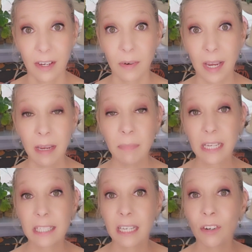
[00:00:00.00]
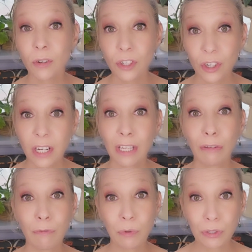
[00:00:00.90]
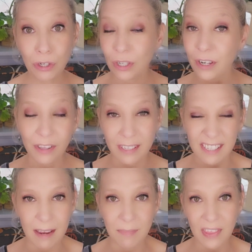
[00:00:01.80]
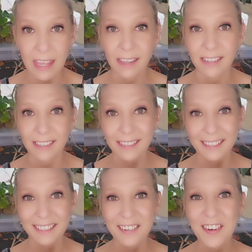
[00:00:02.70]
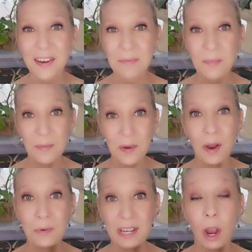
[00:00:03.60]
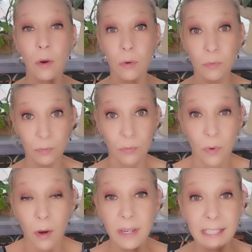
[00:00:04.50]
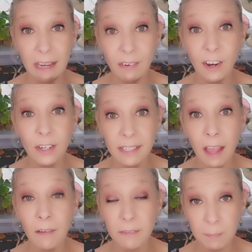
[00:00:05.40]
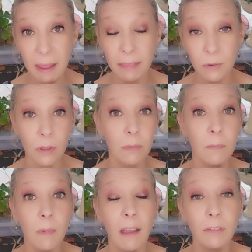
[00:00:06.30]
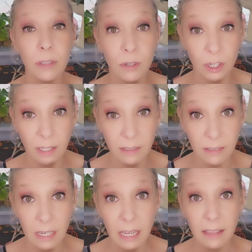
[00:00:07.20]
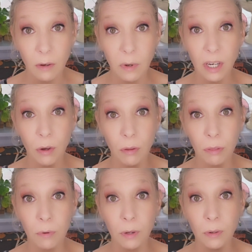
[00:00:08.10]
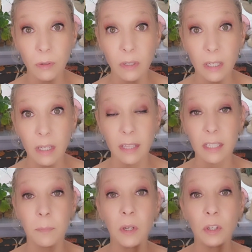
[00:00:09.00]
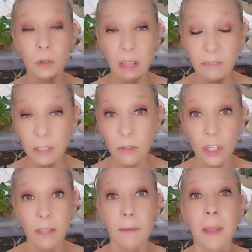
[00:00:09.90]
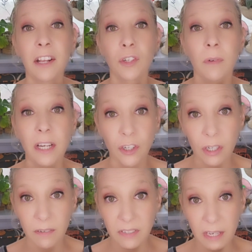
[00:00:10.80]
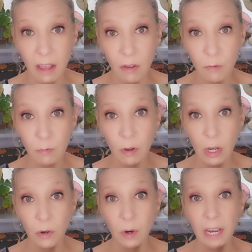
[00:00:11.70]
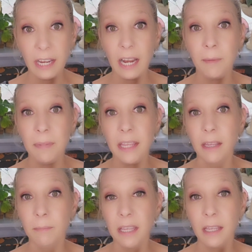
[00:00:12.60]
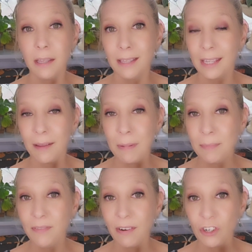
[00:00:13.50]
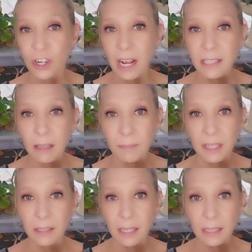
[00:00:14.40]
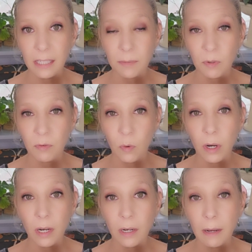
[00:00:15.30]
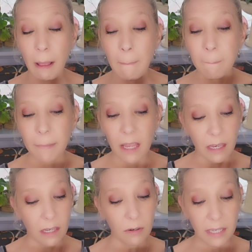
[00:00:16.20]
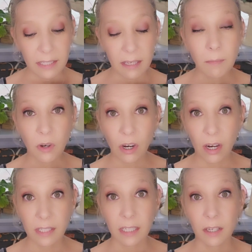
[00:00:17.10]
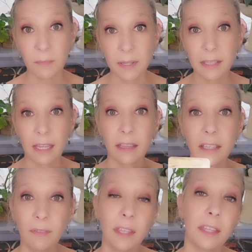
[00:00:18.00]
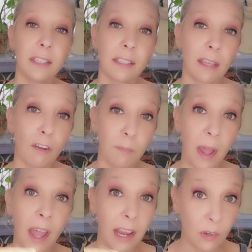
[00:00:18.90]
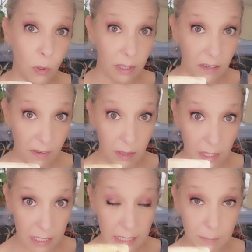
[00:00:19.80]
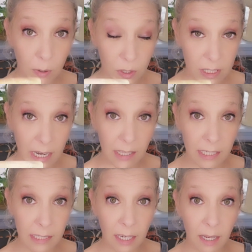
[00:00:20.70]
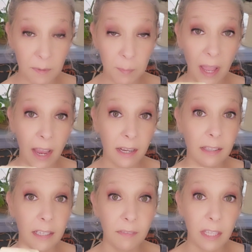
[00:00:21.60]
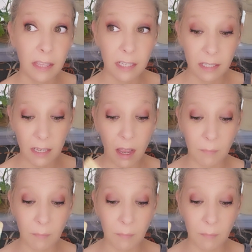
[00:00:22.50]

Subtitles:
Right? Because the hero's journey and the fool's journey are the same thing. Are we saving ourselves by the evolution that we go through, the spiritual evolution, the maturation of self, right? And being like, maybe you've never tried something like this before. You know, in some regards, it could be like leaving this self behind, or leaving these personality types behind, leaving this